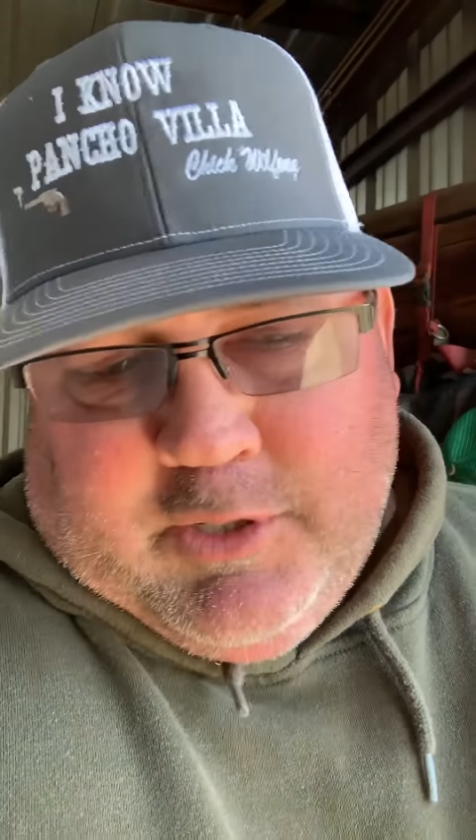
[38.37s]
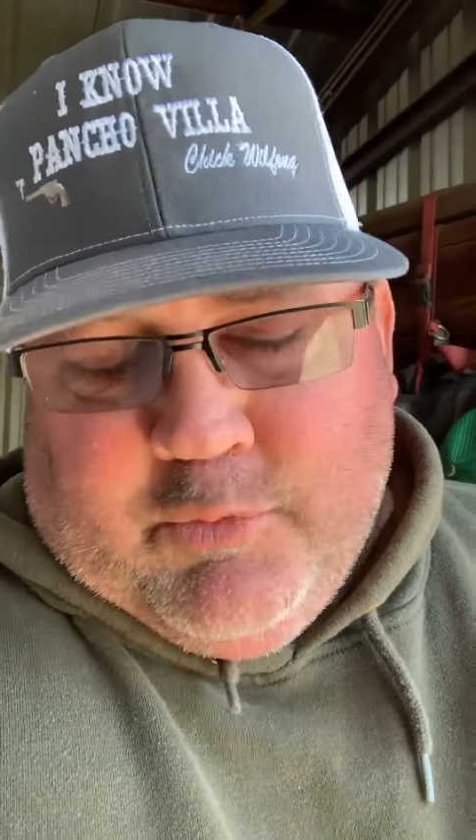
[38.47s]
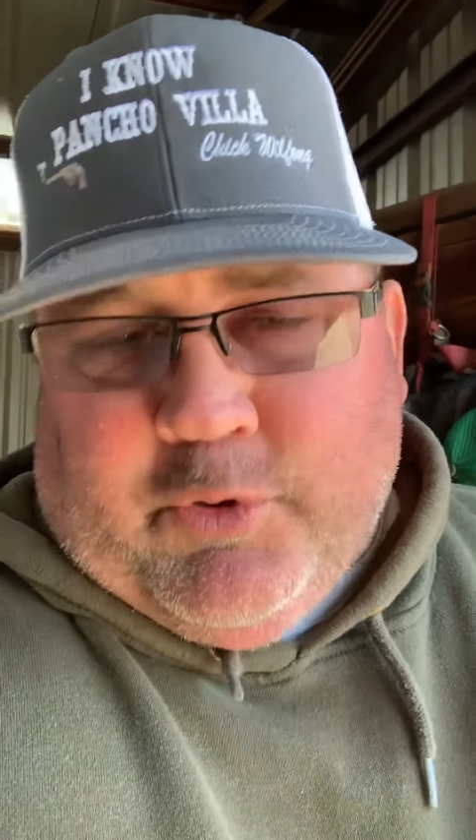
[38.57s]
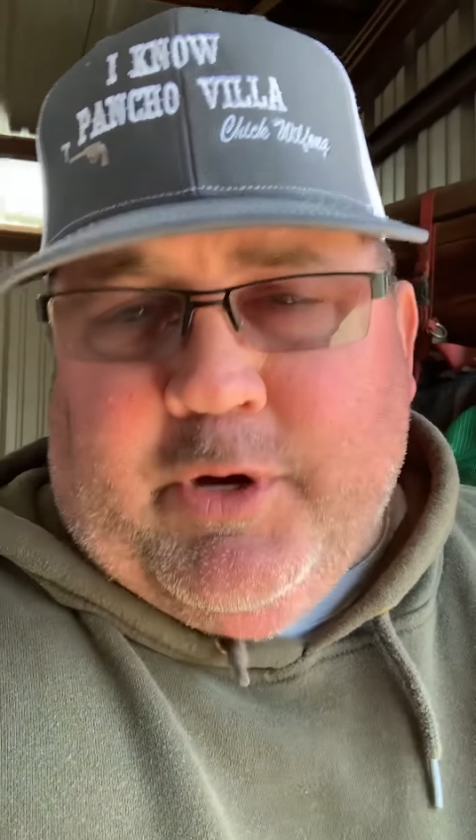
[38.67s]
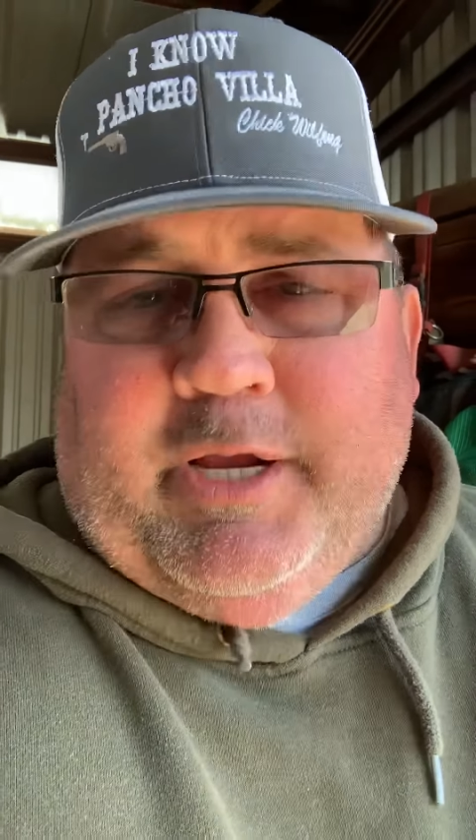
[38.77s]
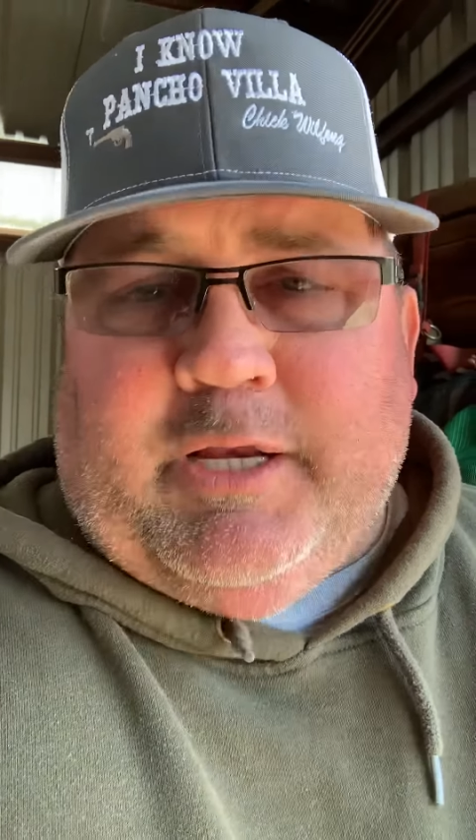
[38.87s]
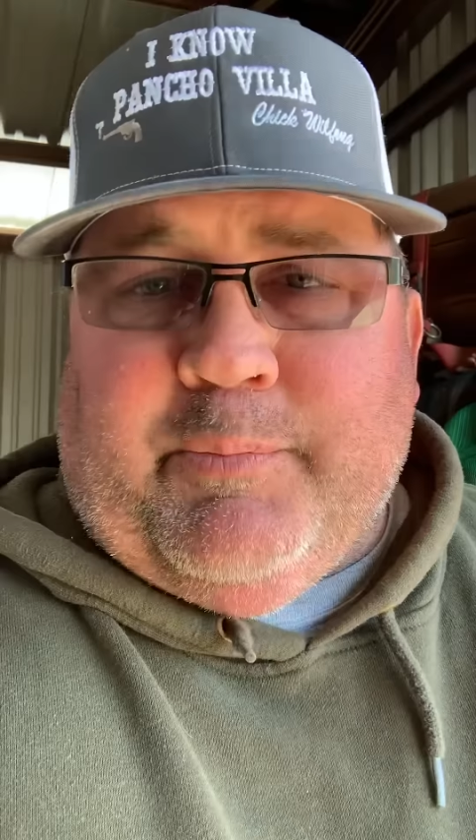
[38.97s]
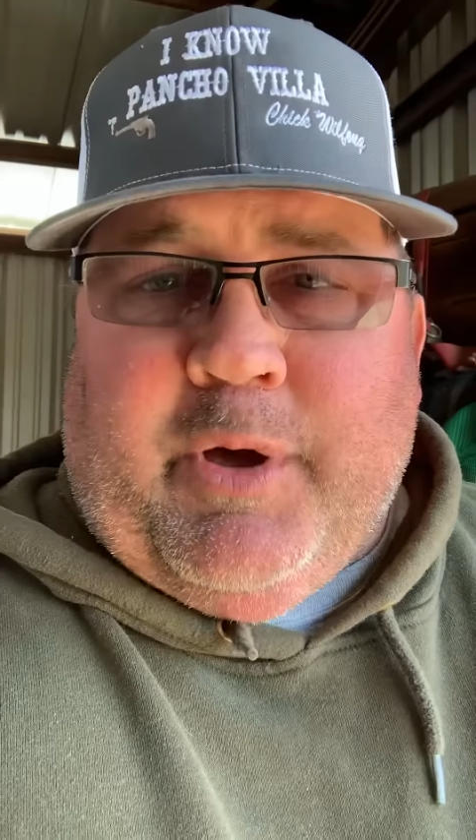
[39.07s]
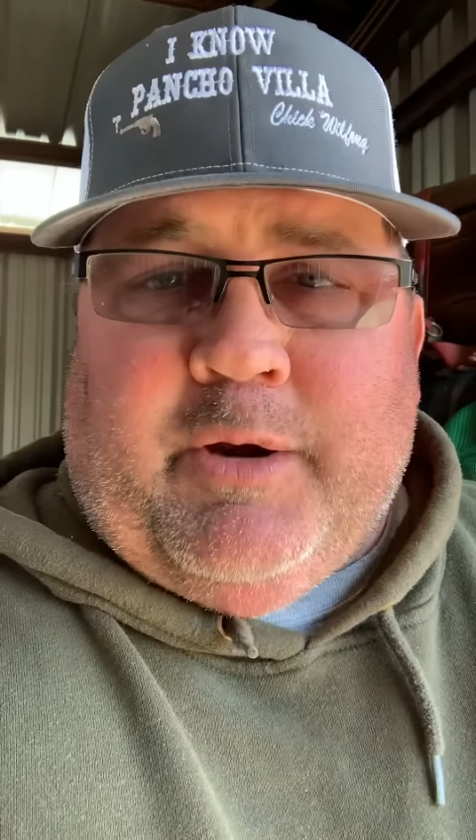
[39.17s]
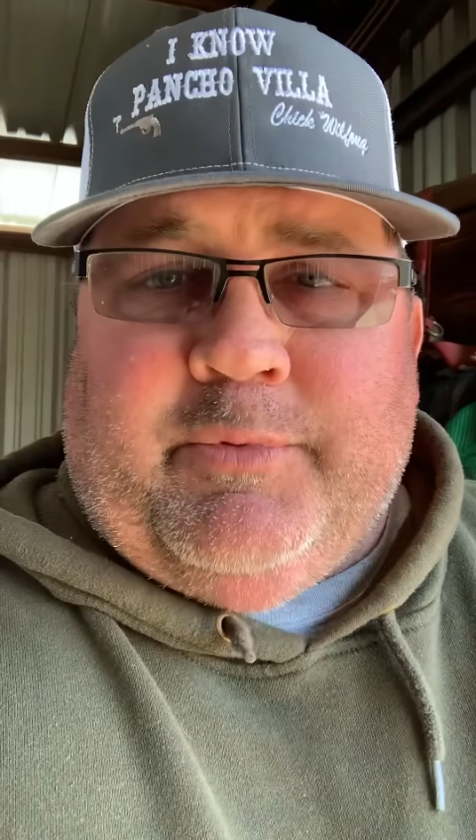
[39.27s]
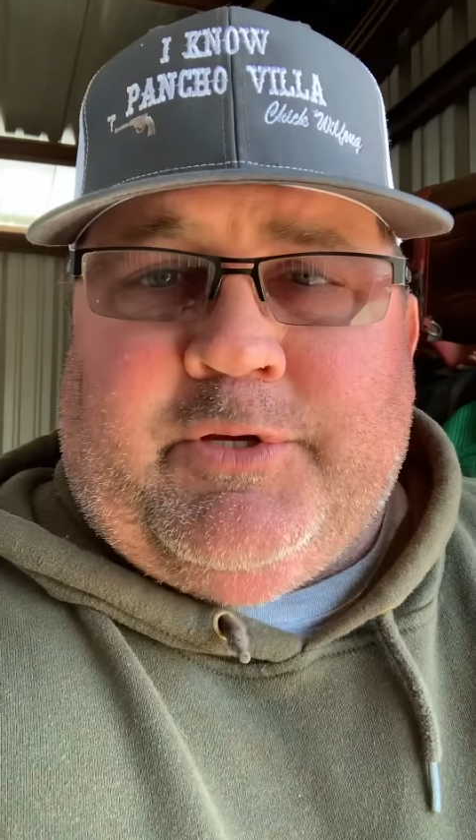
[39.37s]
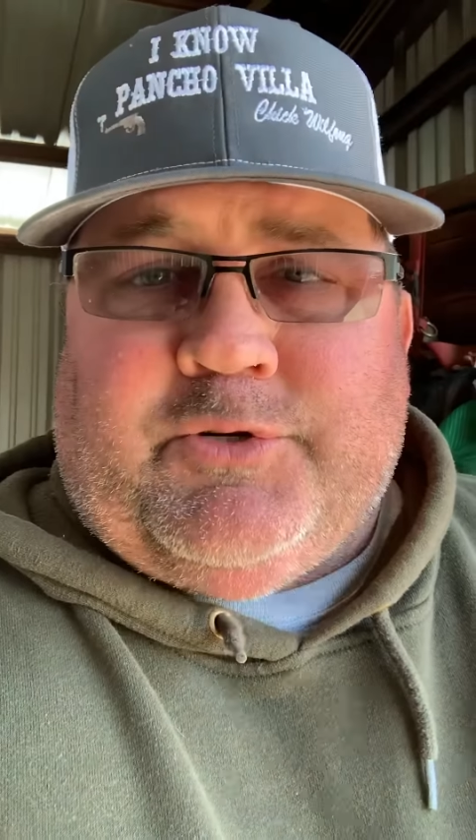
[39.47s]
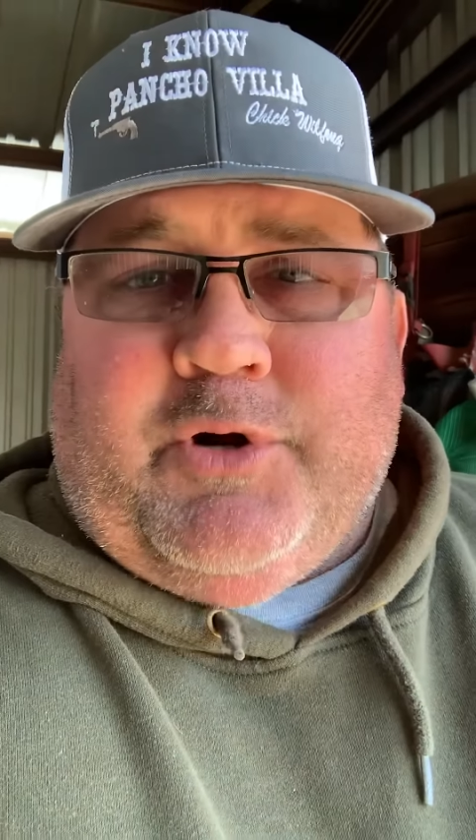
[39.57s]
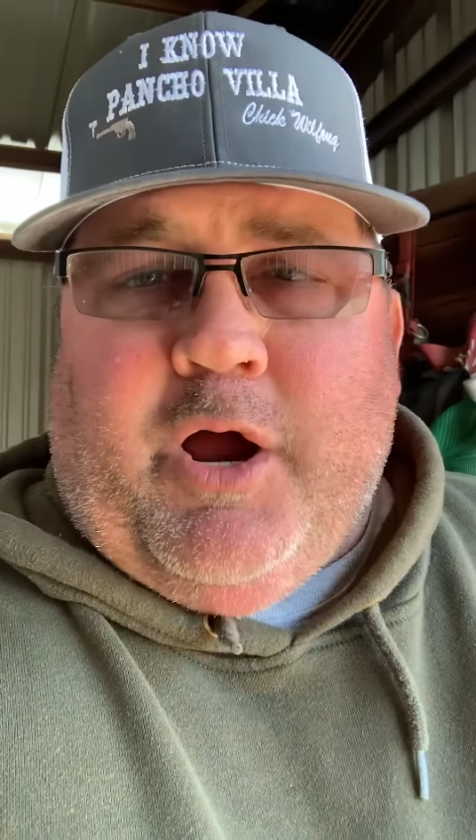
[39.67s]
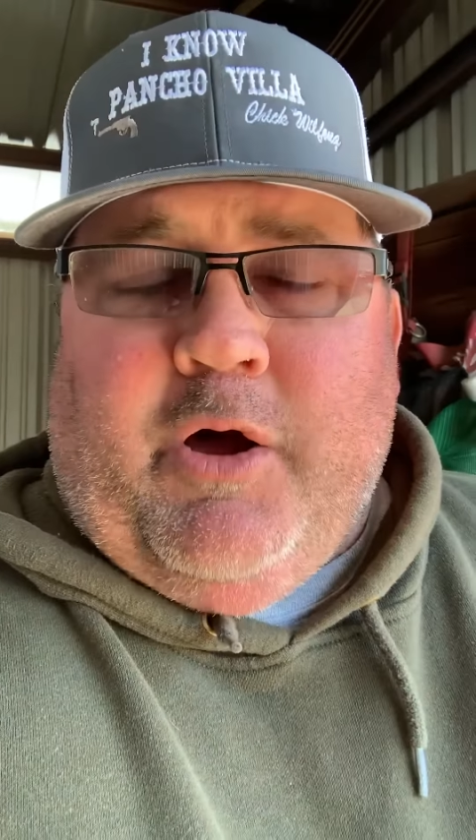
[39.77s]
little creek at the bottom of this
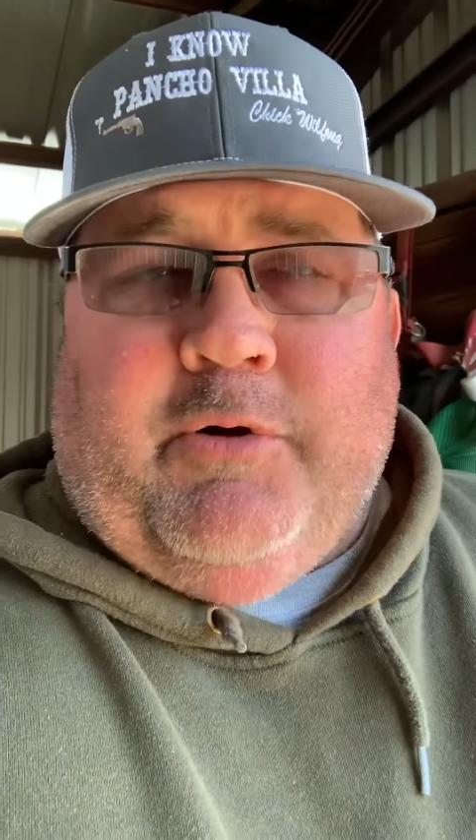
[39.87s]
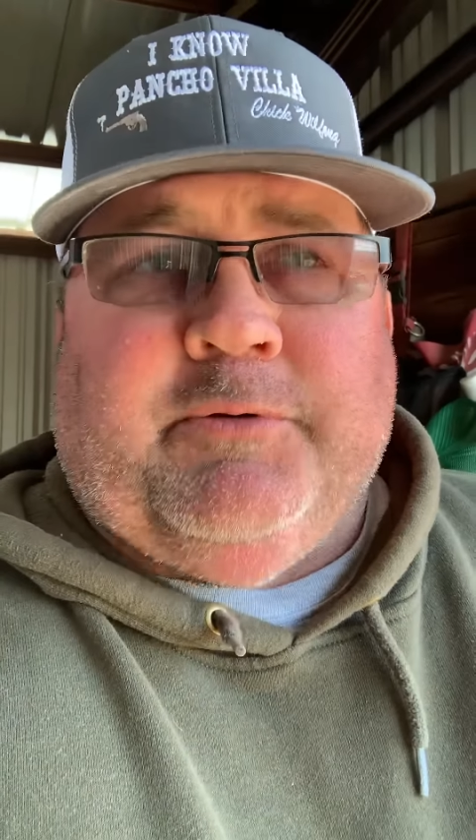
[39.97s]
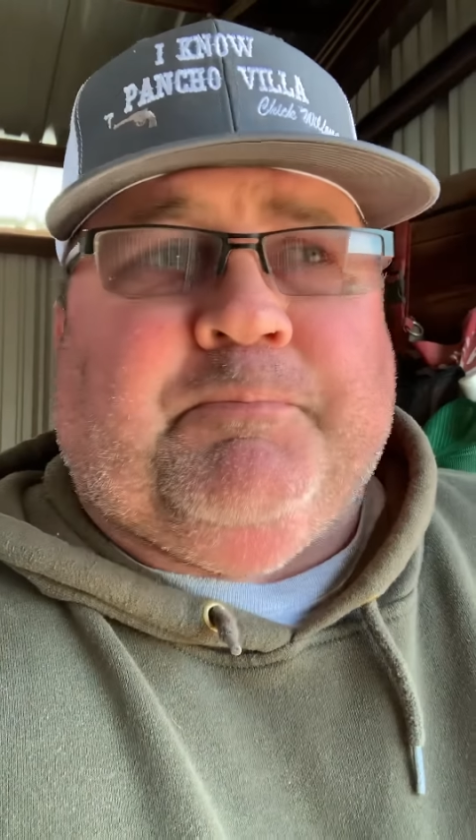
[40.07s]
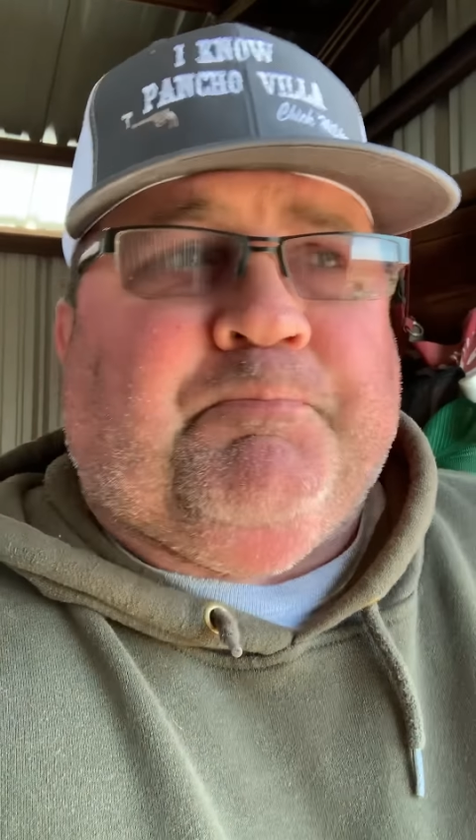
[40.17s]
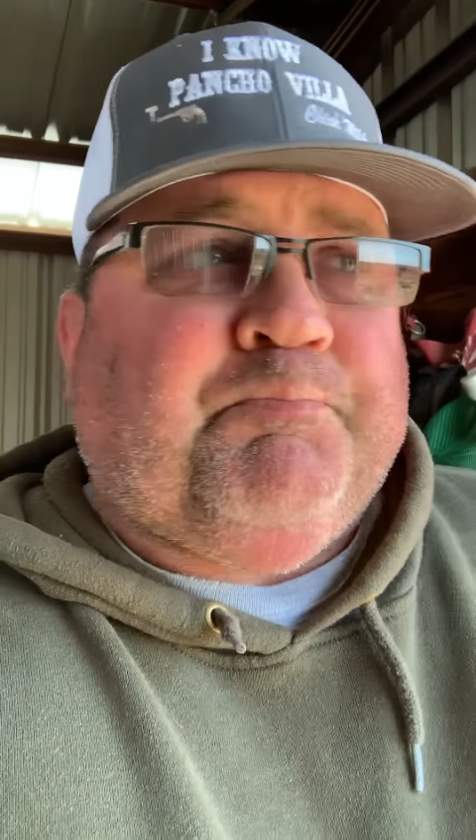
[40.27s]
draw, and